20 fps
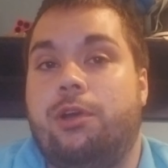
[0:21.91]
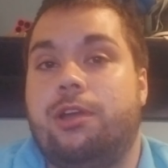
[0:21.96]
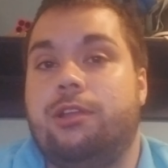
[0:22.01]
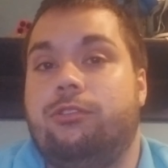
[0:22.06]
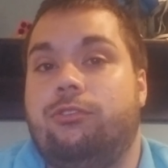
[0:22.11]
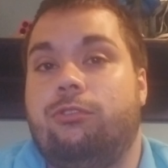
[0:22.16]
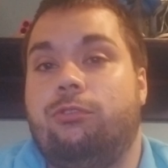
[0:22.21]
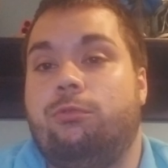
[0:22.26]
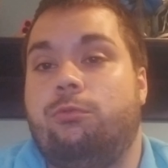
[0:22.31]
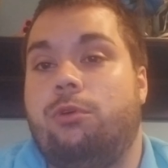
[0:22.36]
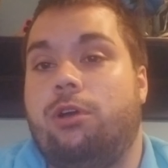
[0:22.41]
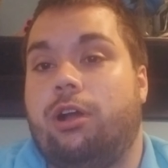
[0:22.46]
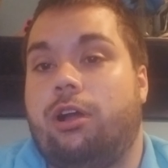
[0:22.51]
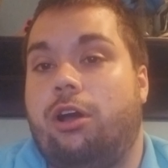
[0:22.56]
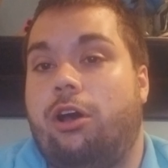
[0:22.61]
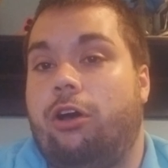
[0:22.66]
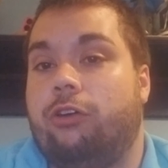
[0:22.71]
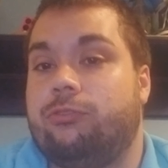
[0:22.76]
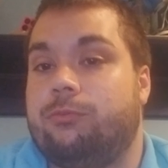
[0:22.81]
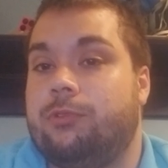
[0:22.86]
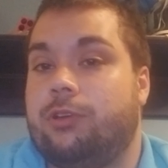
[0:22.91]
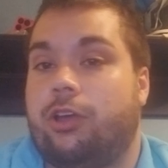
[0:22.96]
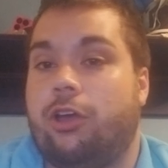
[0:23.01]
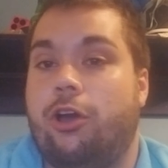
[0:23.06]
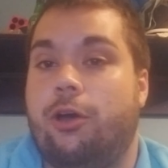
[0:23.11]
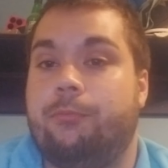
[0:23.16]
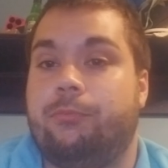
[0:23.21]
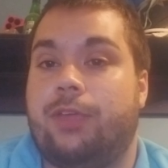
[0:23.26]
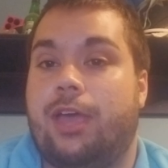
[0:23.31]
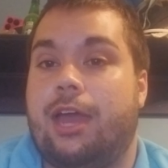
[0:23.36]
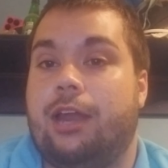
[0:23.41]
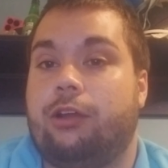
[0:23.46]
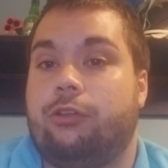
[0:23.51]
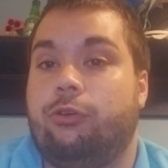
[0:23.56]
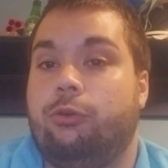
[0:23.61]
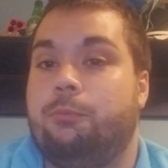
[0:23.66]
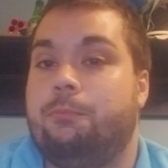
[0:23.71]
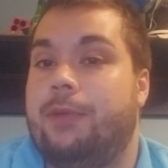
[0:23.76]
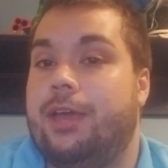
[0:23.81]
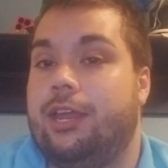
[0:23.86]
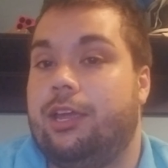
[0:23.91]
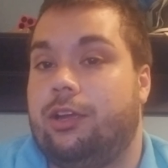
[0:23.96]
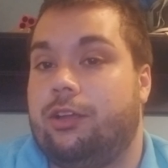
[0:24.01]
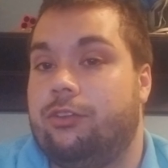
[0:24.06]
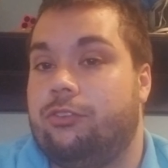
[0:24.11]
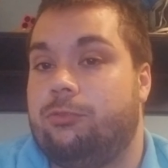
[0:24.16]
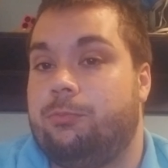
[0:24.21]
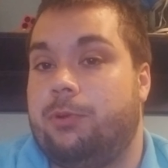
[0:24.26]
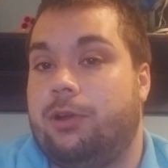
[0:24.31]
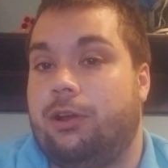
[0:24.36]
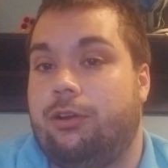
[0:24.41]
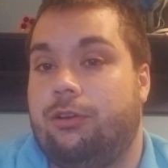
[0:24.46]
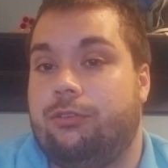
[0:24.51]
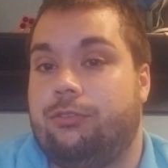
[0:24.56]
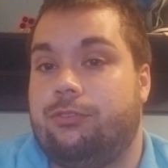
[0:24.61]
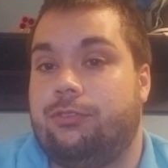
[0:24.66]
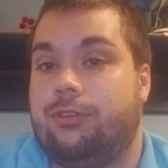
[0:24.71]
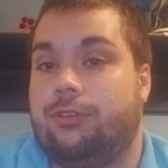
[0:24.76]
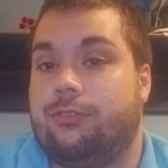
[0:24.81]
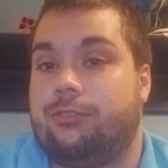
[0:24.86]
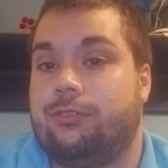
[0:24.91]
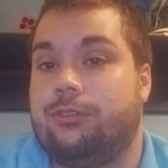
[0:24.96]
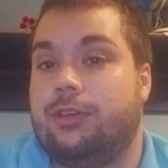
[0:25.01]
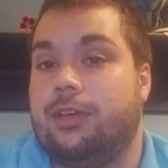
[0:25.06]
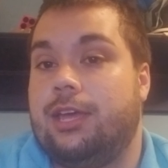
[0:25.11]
into what caused them to come down, including many conspiracies.